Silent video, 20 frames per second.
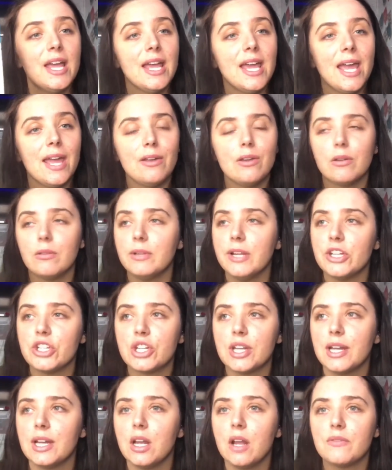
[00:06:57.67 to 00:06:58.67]
He
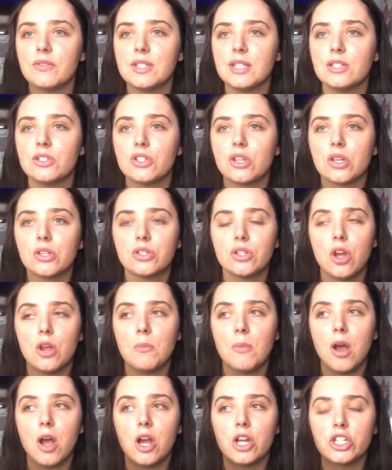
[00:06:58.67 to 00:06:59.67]
literally loves these so
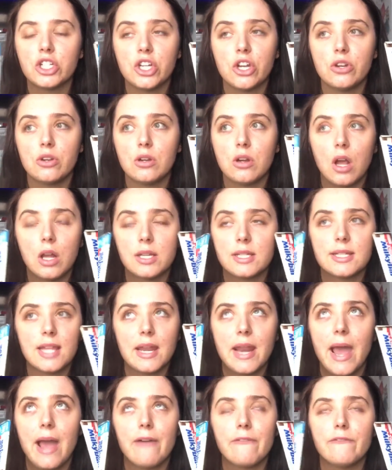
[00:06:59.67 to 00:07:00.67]
much. I don't
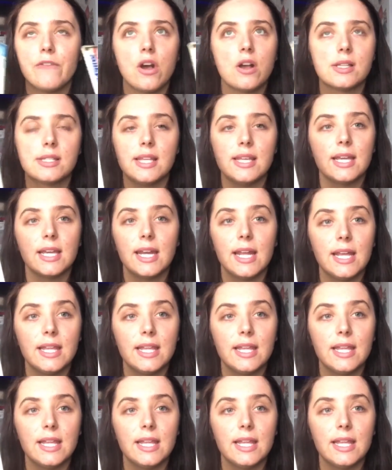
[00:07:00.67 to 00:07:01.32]
understand how fast he can eat